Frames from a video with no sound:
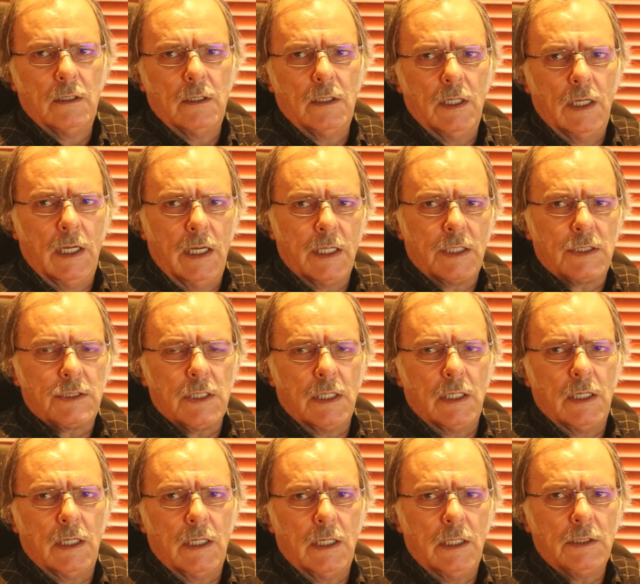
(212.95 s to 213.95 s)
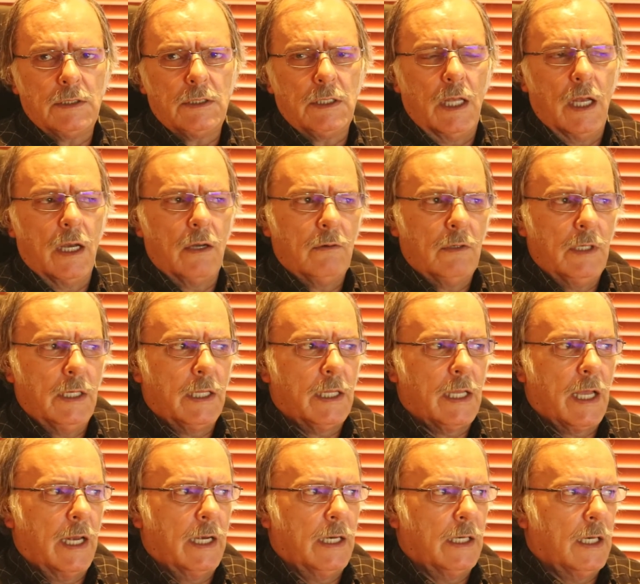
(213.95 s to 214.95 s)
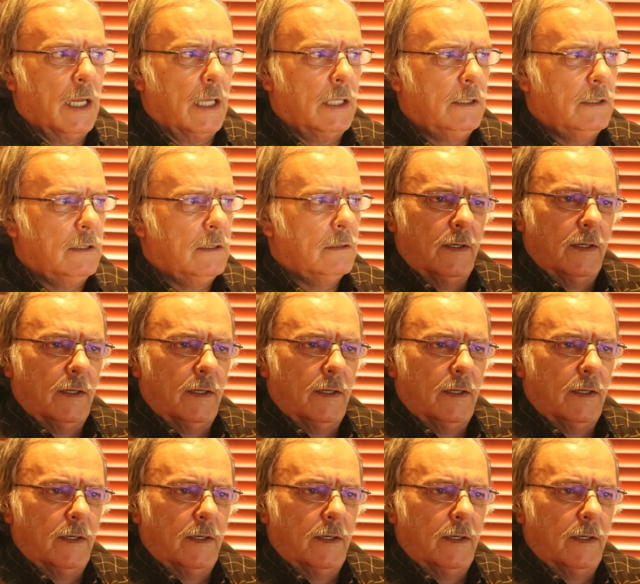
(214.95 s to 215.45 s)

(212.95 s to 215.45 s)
Election and he's the only candidate.